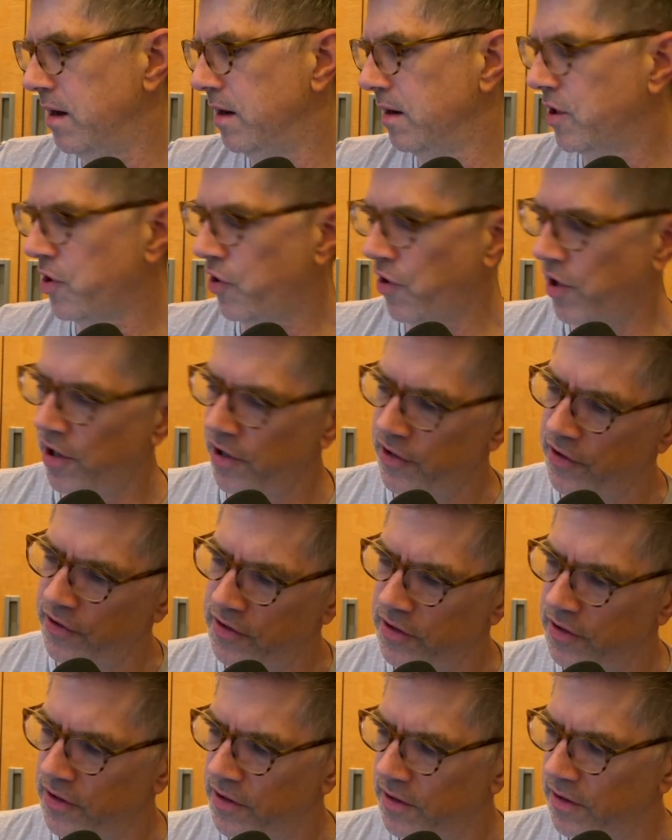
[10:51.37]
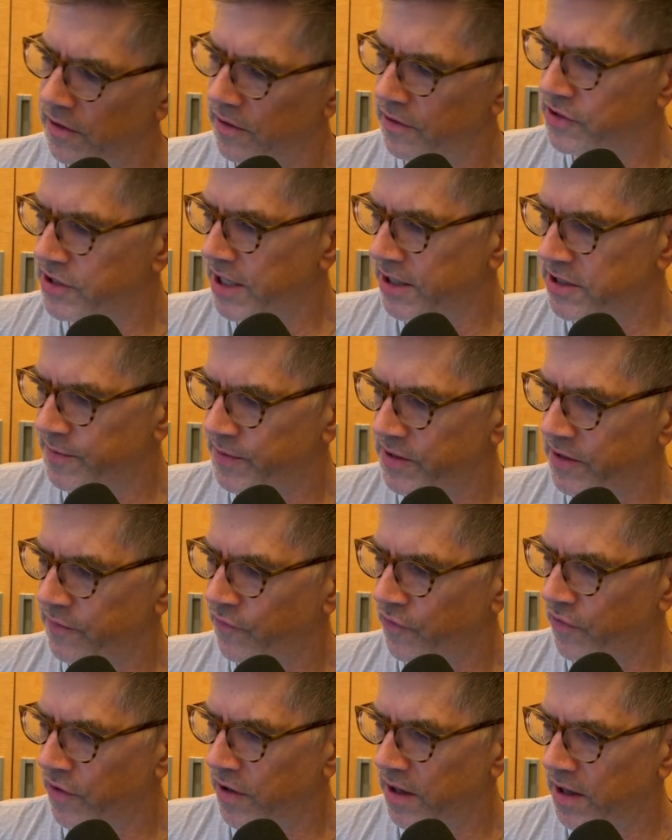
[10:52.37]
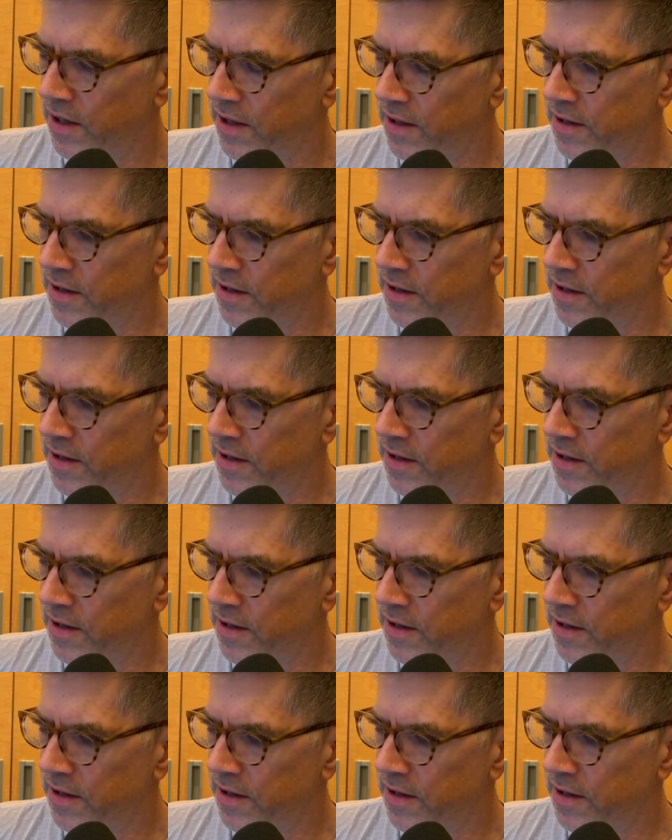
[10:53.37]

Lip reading: Claude or ChatGPT for